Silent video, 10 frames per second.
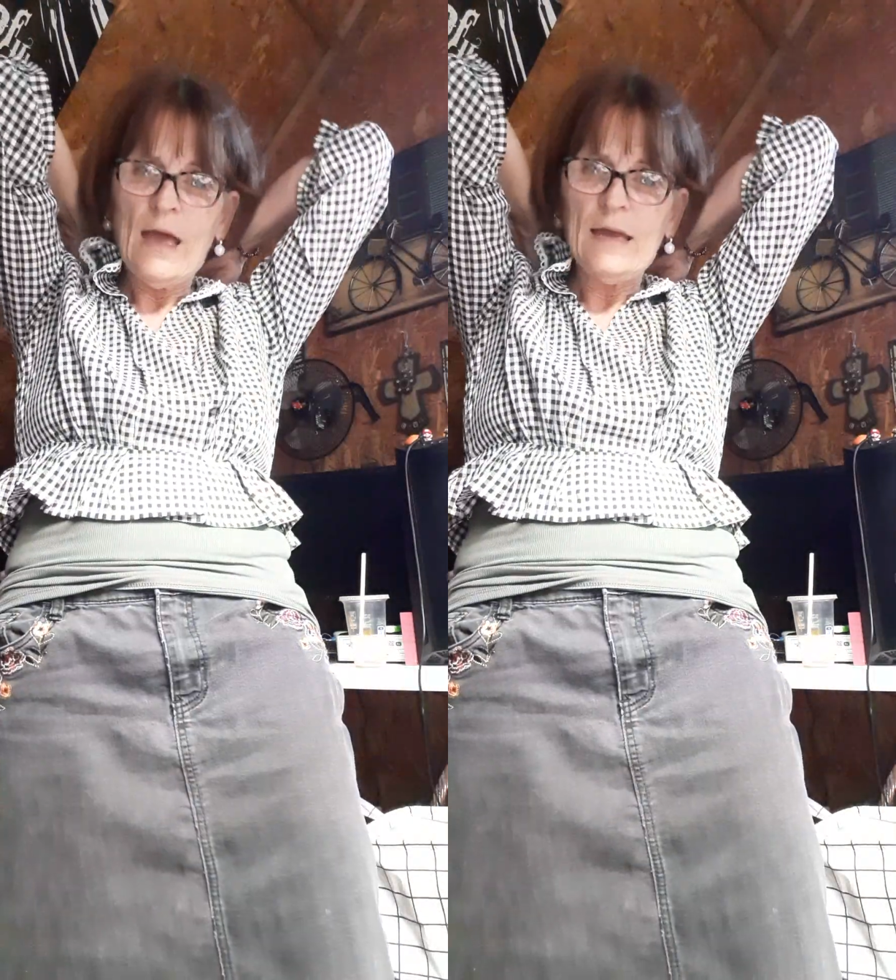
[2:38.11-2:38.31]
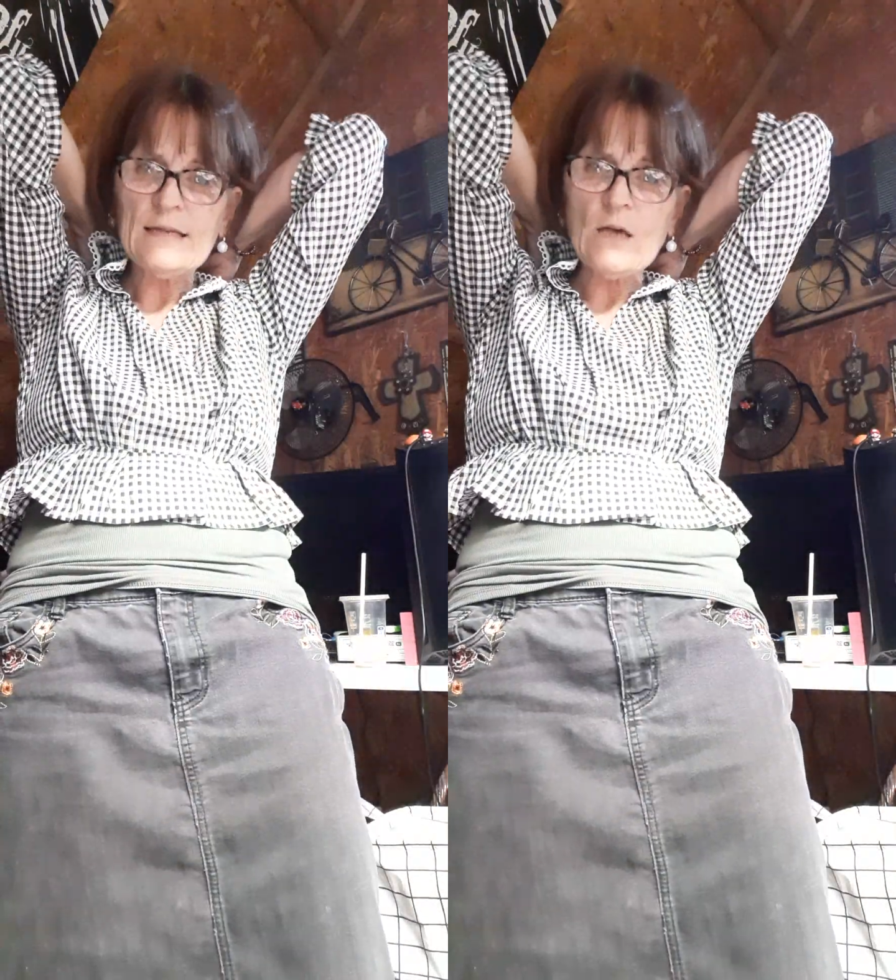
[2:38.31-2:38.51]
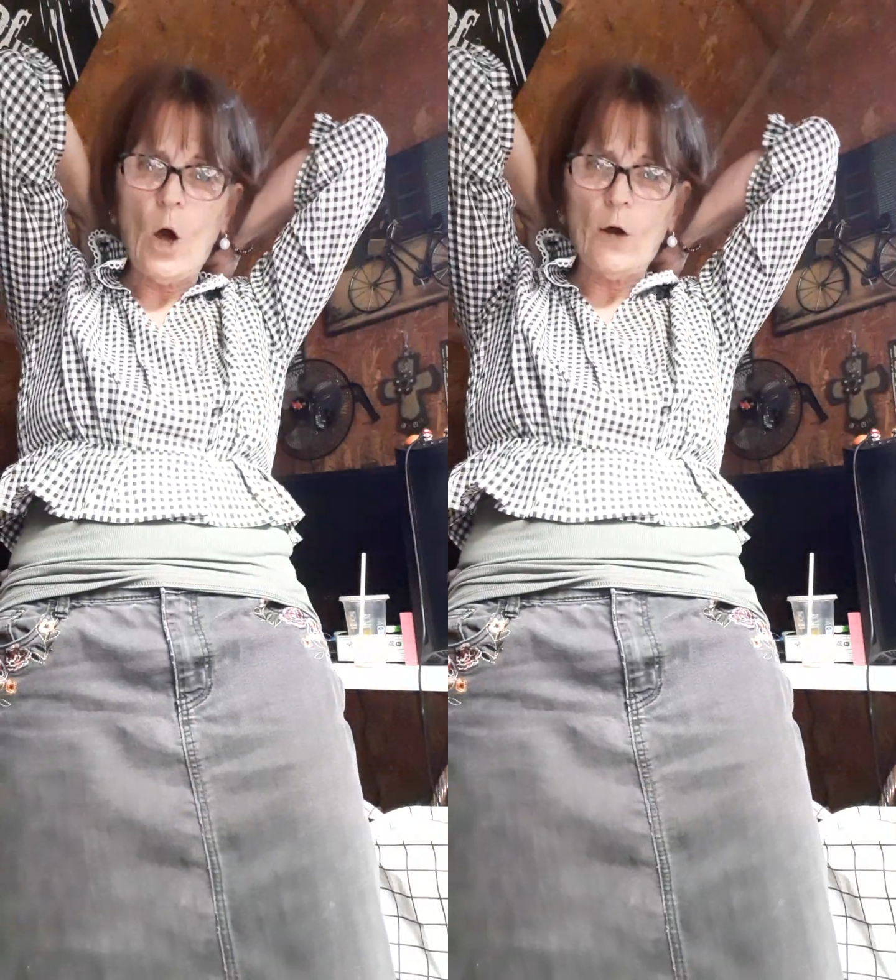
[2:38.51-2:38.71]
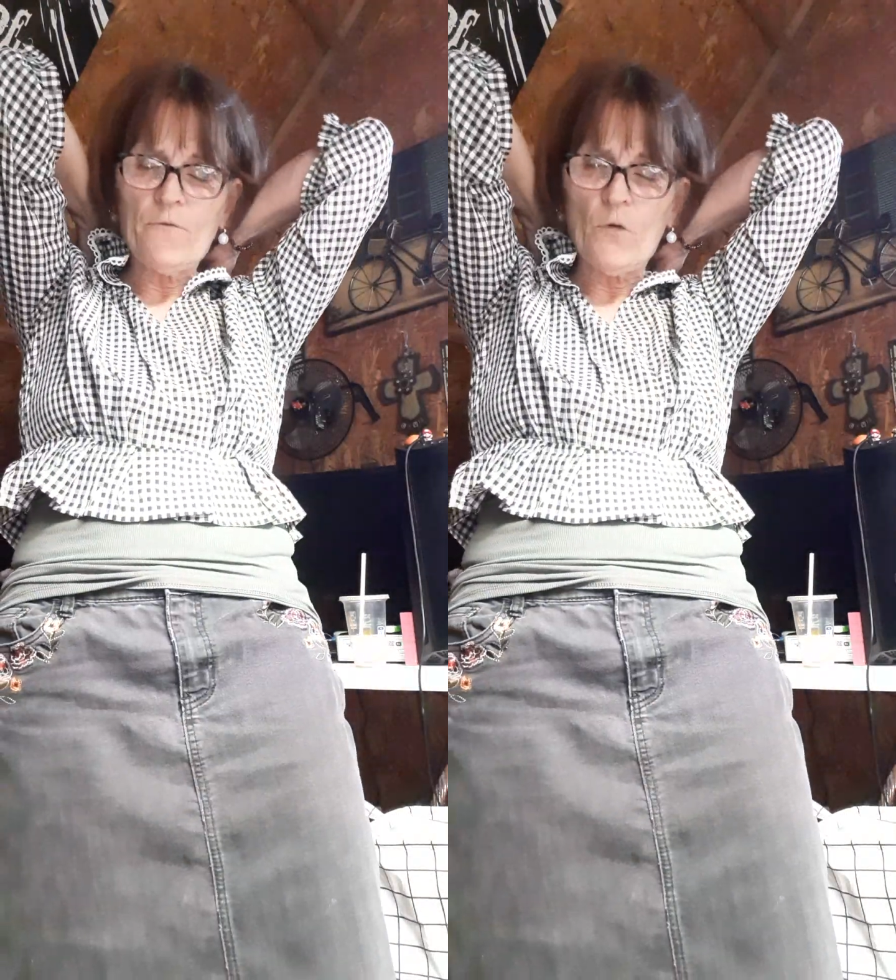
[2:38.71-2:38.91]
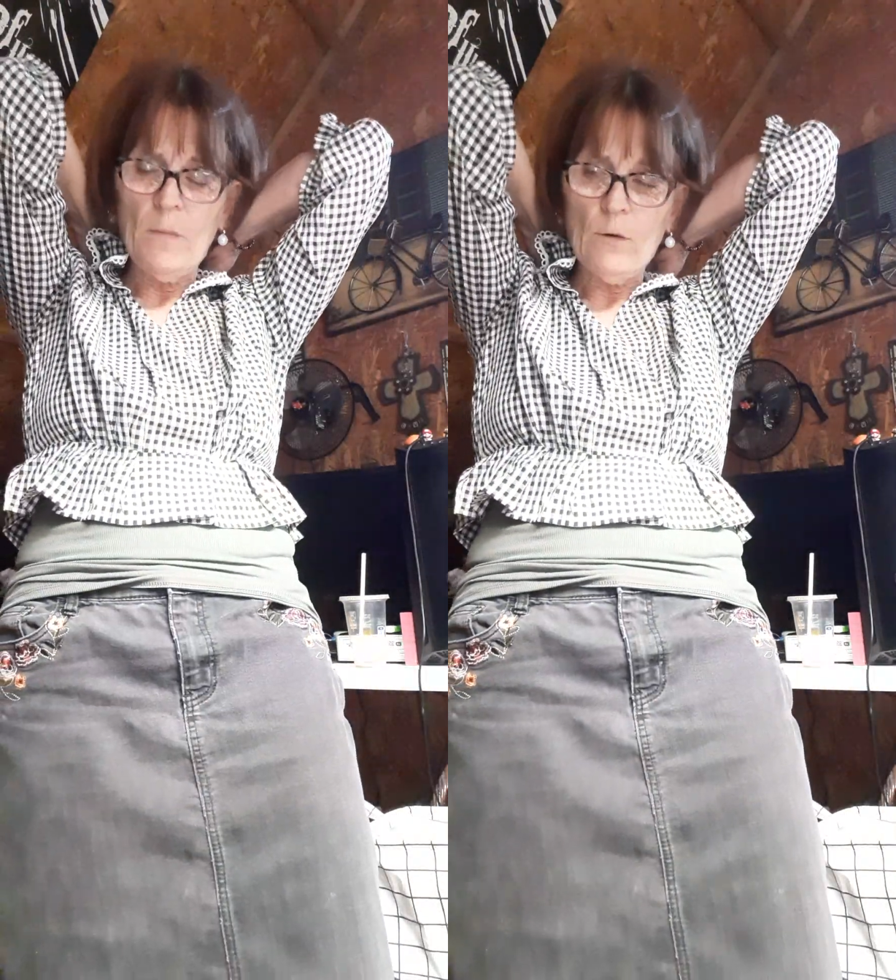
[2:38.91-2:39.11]
and it's hard
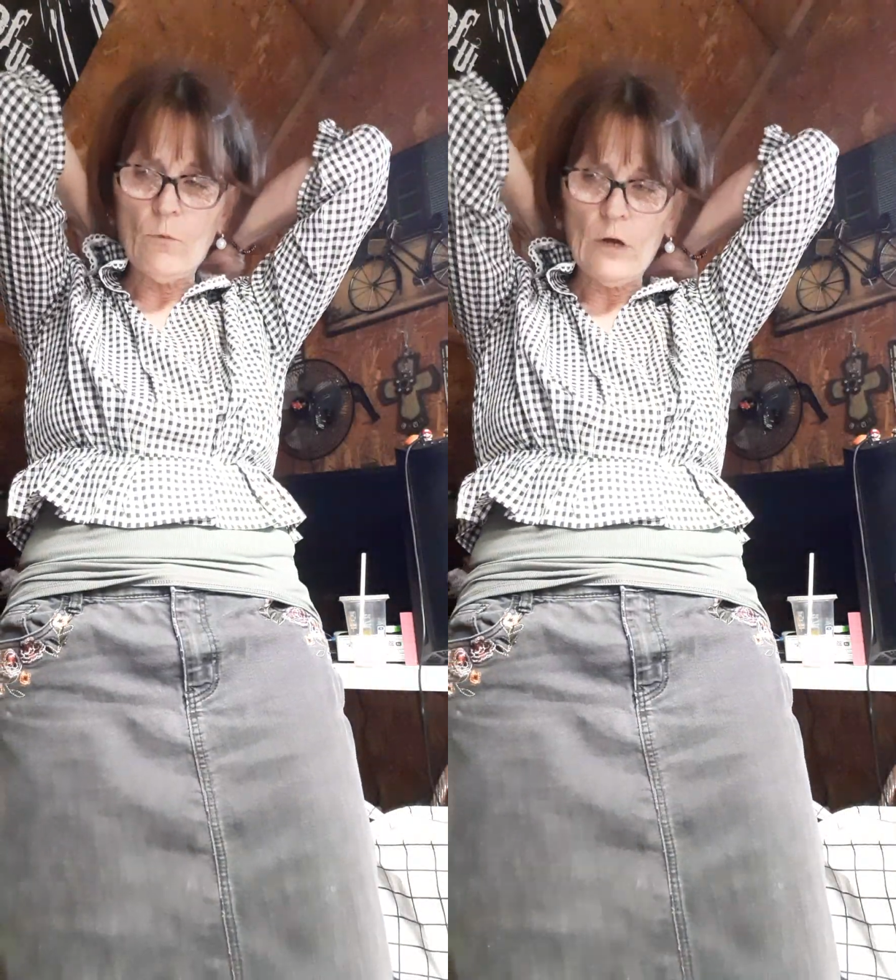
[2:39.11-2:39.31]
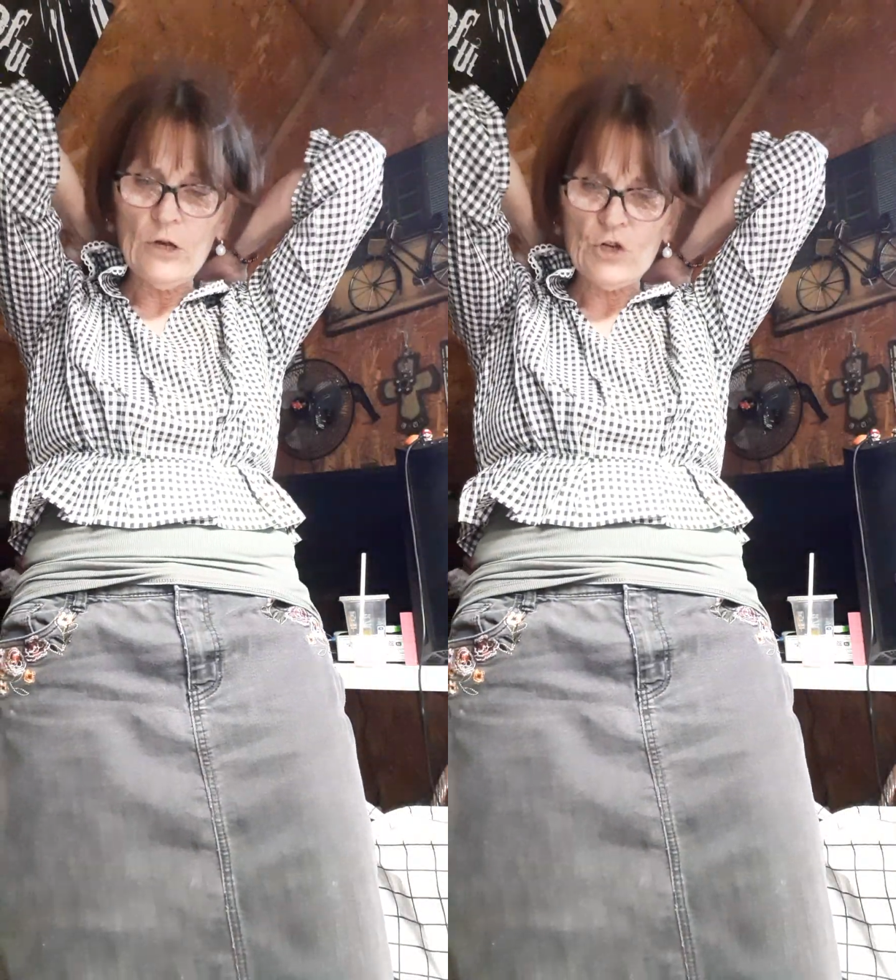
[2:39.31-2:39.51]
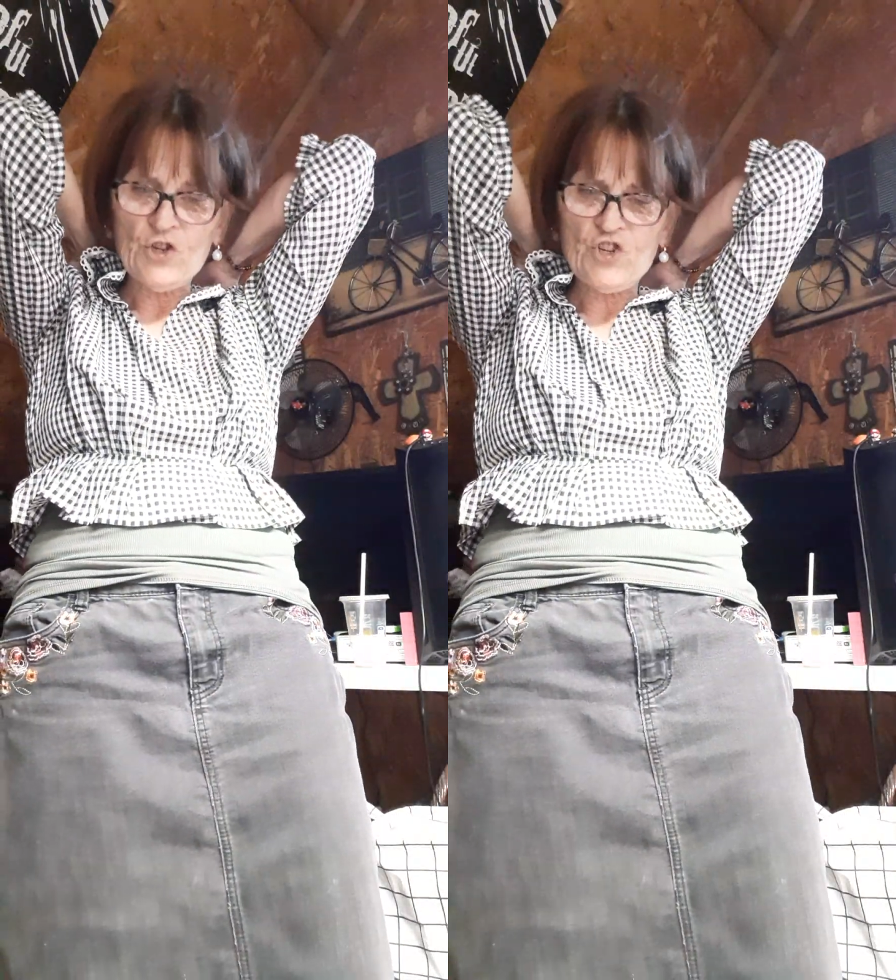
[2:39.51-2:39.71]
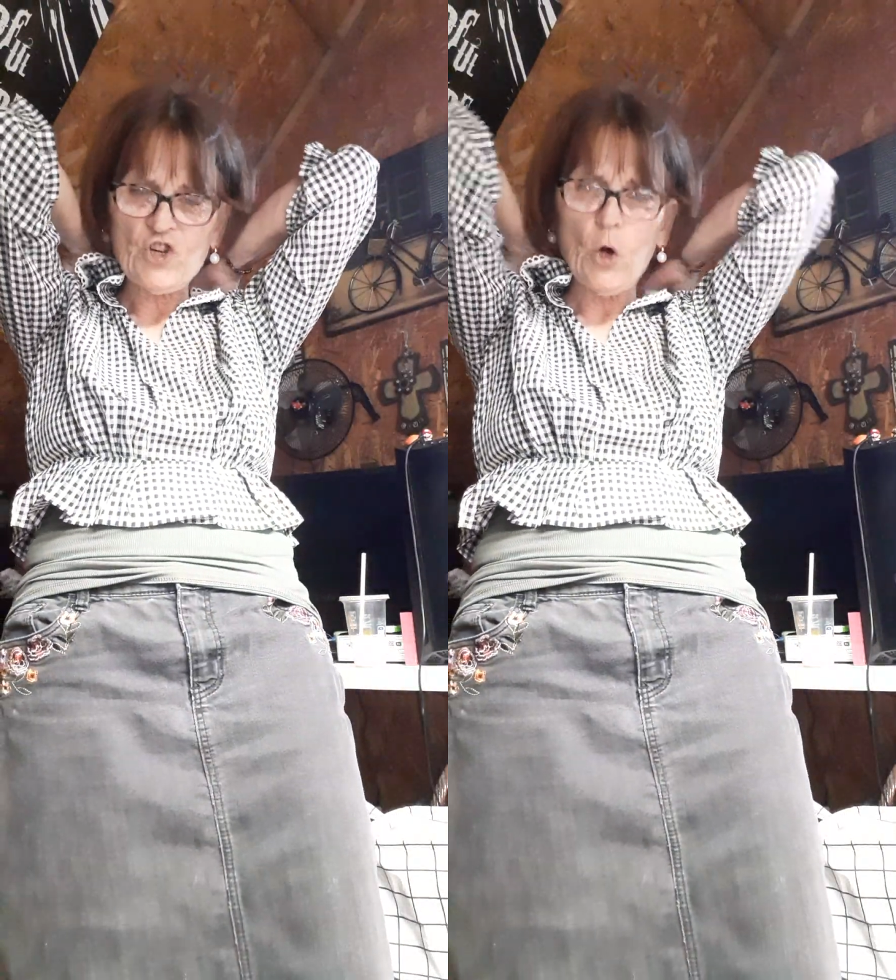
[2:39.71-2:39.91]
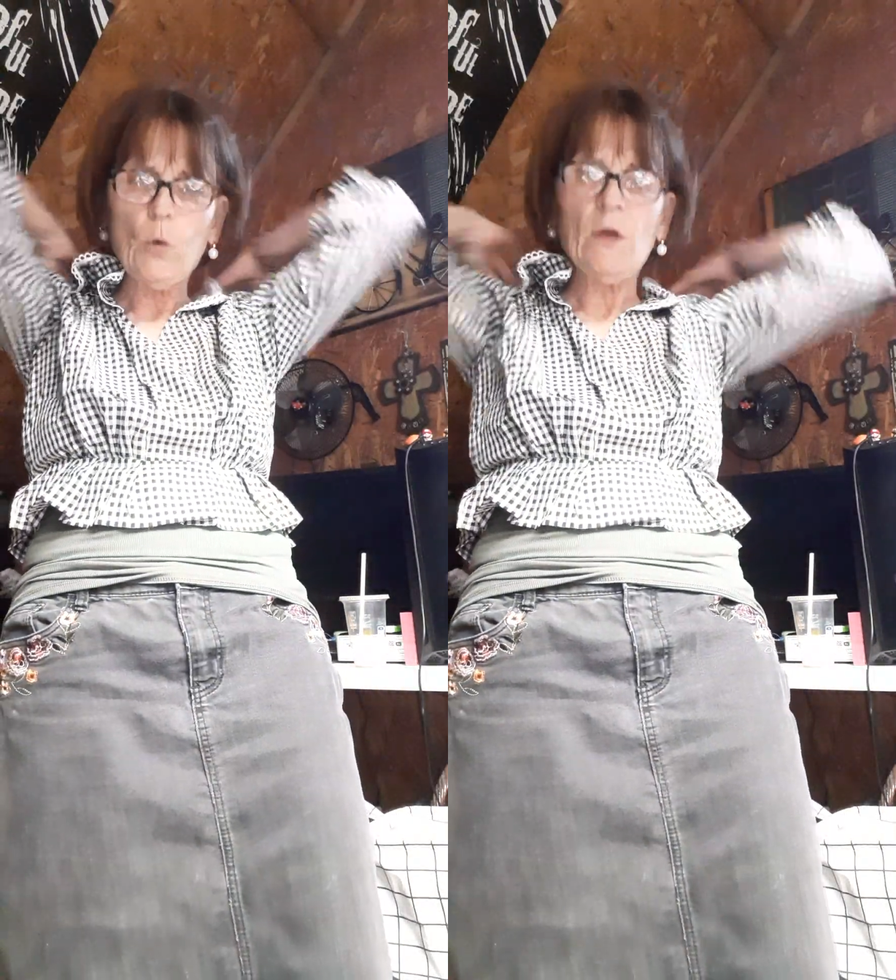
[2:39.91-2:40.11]
for me really to show